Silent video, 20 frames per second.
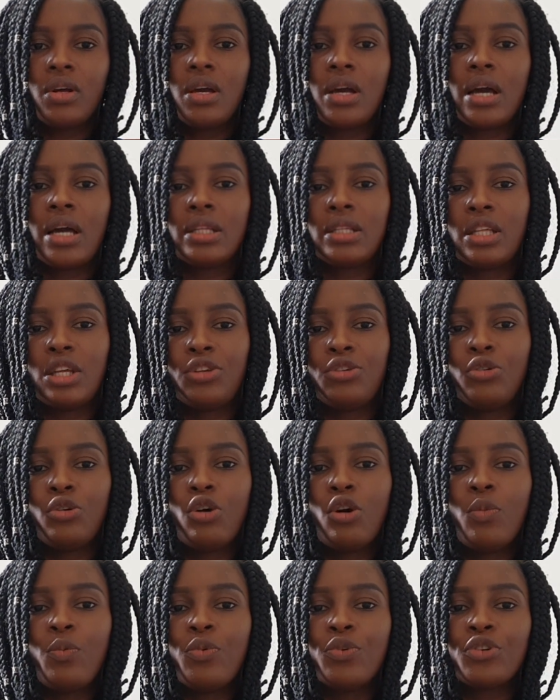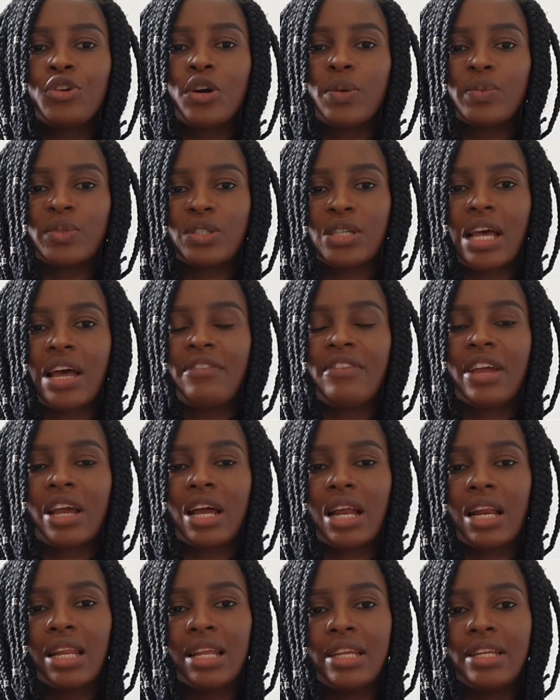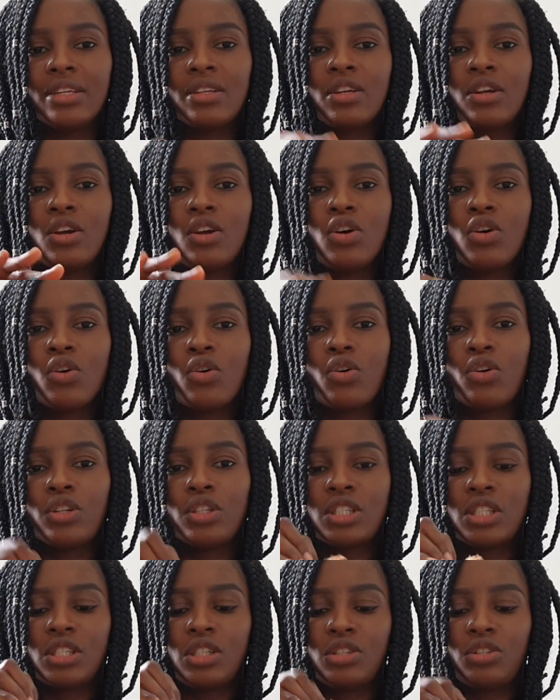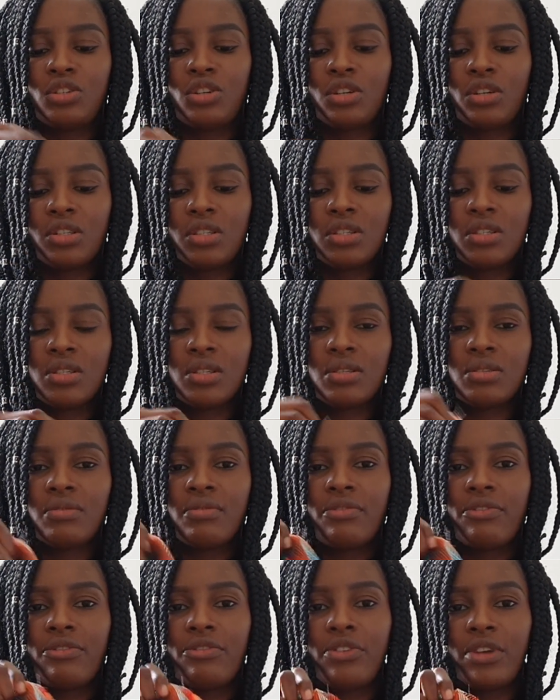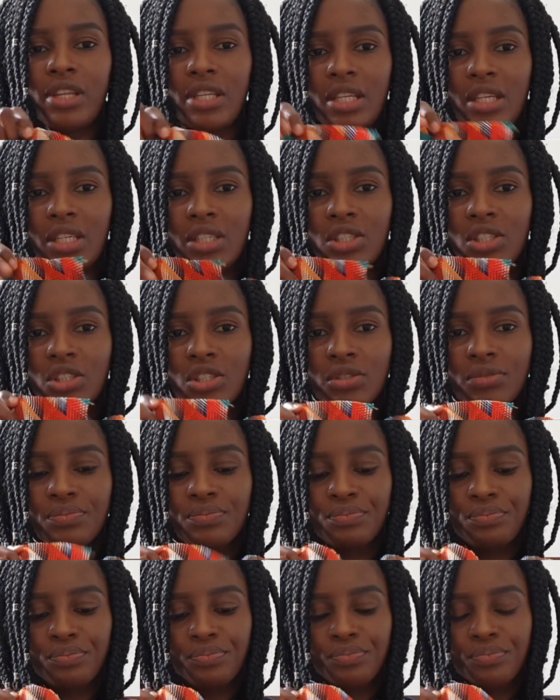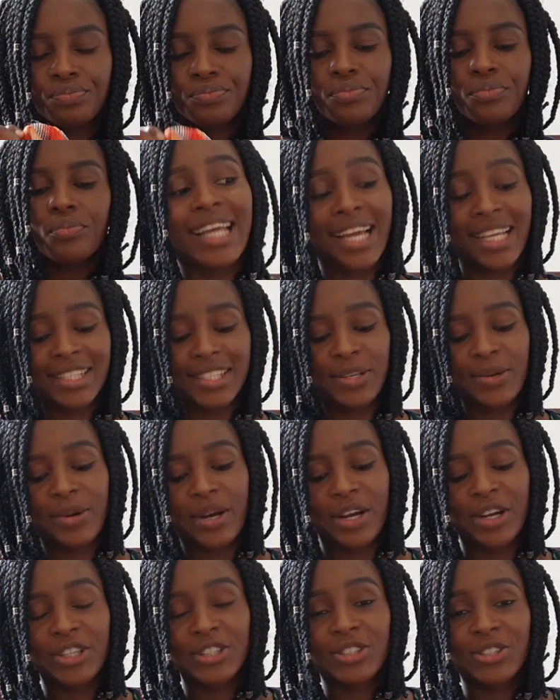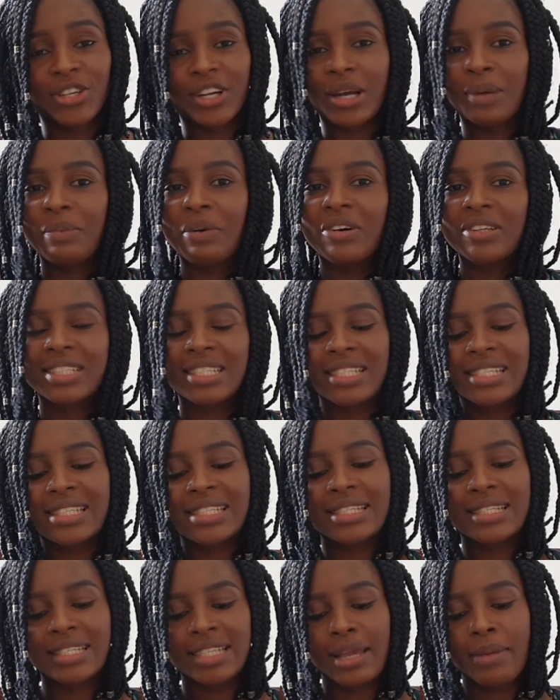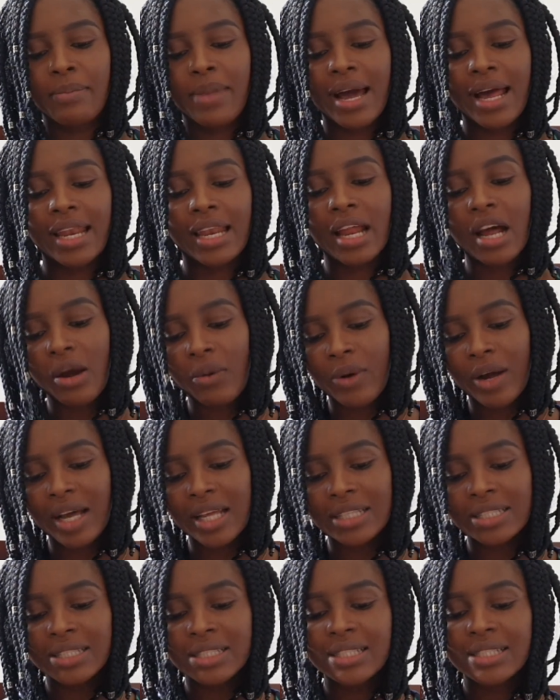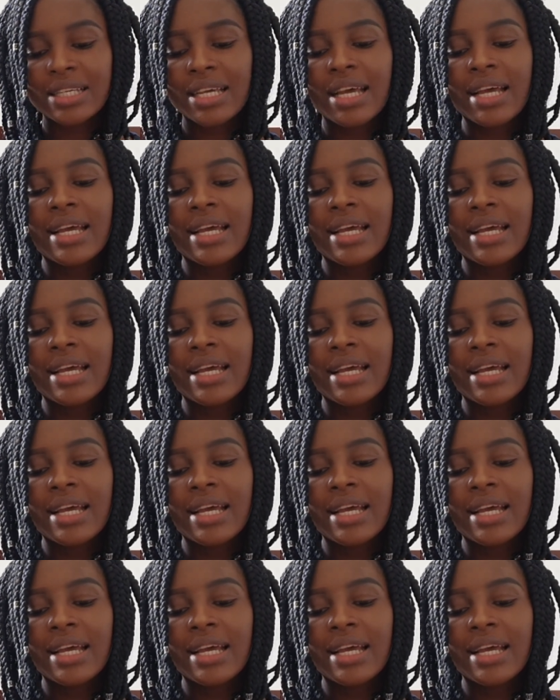And then you open up to have a clean, continuous finish. Next thing we're going to talk about is seam allowance.